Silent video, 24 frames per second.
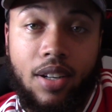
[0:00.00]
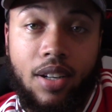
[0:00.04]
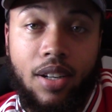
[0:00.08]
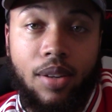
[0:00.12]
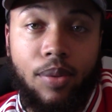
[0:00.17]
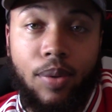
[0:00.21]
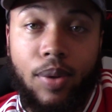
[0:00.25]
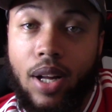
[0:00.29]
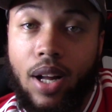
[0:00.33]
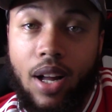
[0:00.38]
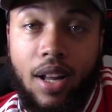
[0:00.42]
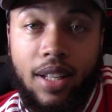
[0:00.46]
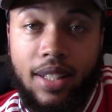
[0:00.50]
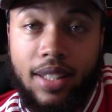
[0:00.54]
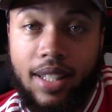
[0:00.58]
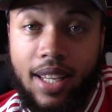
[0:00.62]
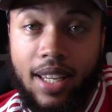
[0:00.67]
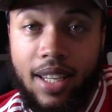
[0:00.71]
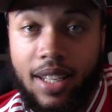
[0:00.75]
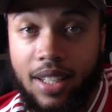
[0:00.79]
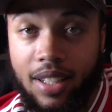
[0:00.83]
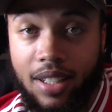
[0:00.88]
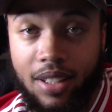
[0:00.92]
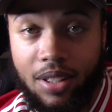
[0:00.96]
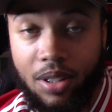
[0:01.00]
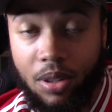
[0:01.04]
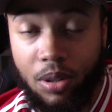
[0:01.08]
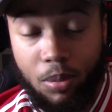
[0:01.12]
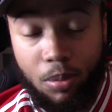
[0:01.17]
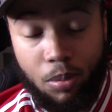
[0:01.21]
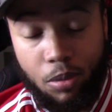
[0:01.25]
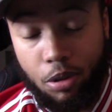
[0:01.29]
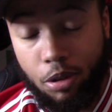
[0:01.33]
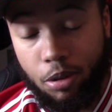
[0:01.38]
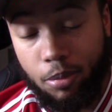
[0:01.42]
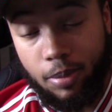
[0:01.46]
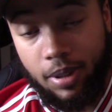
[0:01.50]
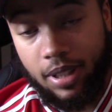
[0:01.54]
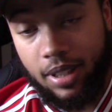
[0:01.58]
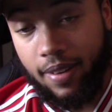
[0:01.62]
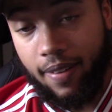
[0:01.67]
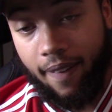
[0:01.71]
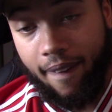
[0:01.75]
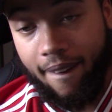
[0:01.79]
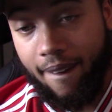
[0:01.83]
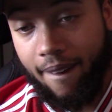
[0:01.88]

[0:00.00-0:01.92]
We can't take it no more, man.